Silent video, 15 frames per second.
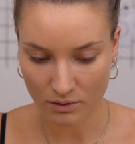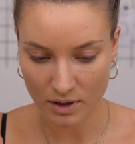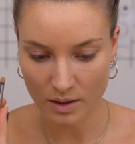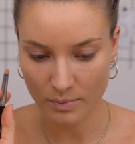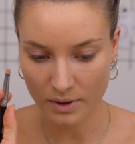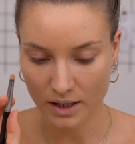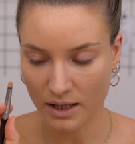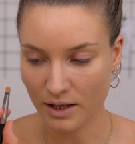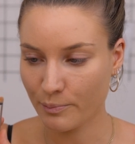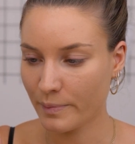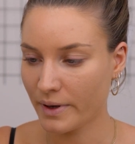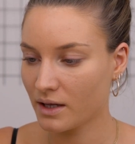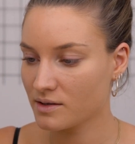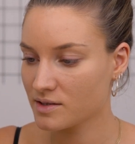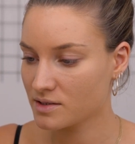grab a
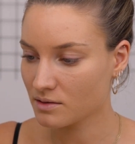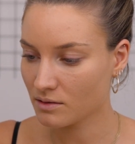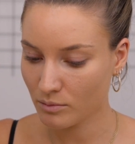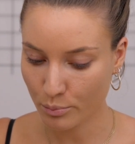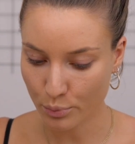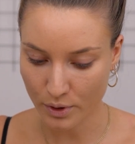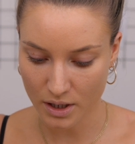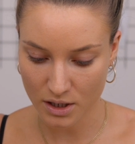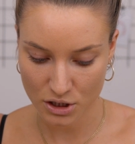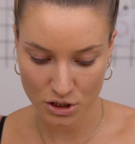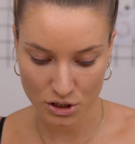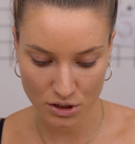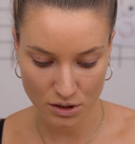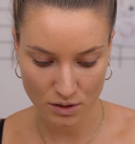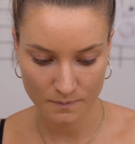pencil
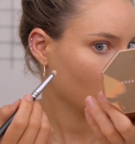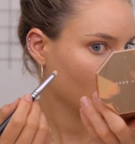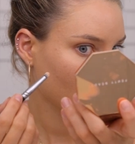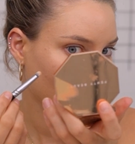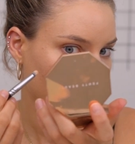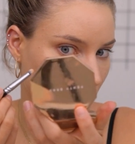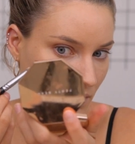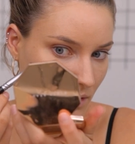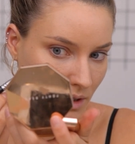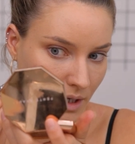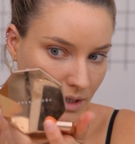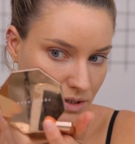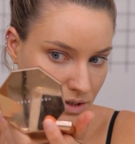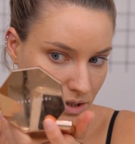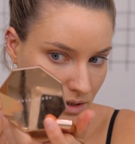brush
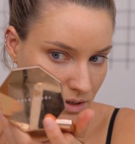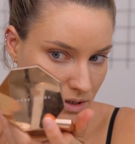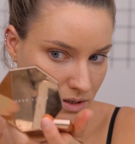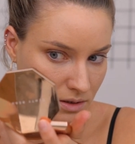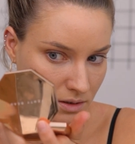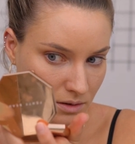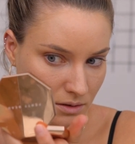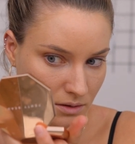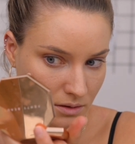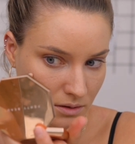and just